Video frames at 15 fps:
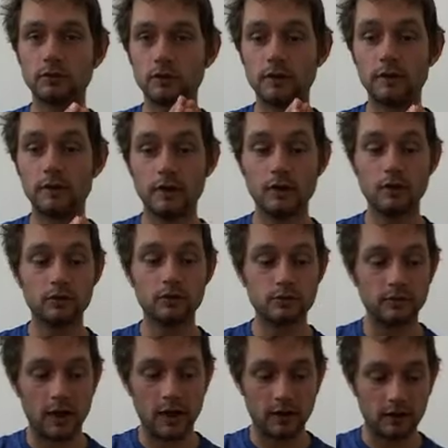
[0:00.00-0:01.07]
learning the notes
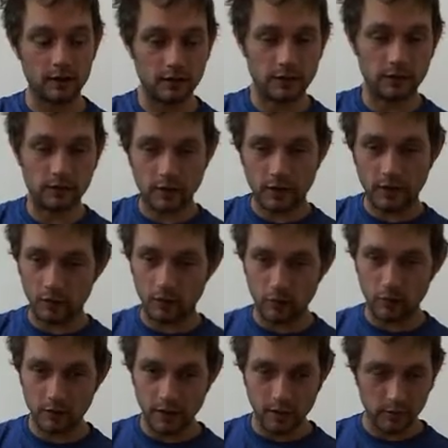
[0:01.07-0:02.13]
and trying to
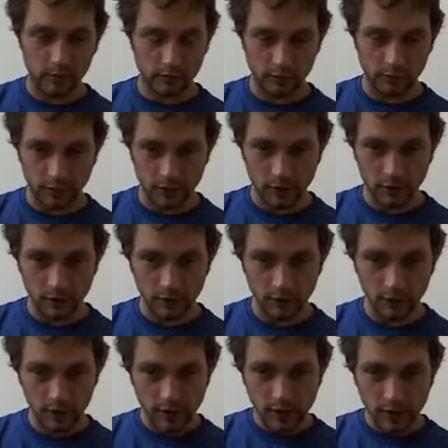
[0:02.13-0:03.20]
coordinate between the notes,
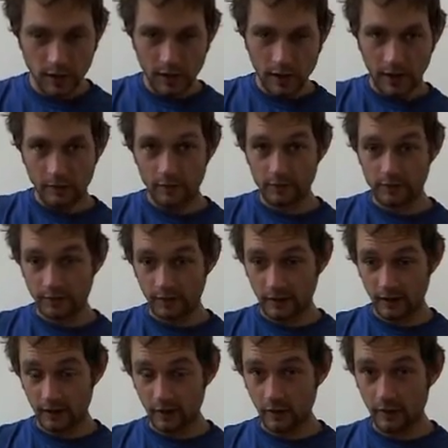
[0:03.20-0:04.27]
and the
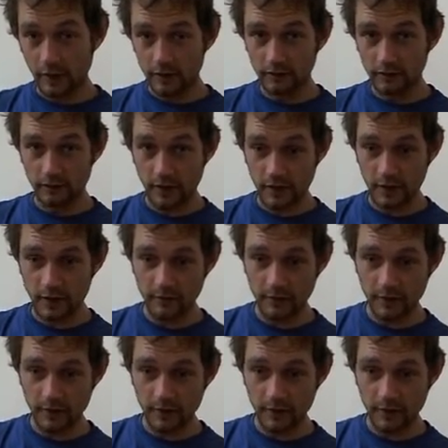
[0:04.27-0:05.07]
scale, that's fine.